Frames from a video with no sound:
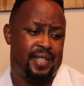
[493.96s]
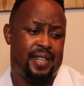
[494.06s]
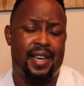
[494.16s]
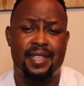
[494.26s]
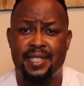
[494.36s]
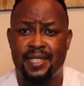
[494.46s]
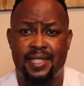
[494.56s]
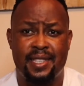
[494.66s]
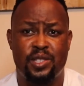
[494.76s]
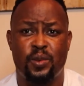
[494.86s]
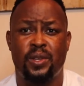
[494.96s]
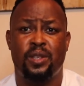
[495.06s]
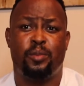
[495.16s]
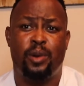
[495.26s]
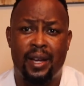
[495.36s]
night, sitting with
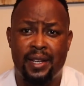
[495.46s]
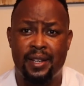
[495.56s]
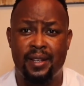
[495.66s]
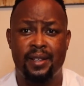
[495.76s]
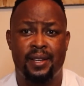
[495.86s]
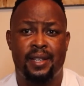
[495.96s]
your partner.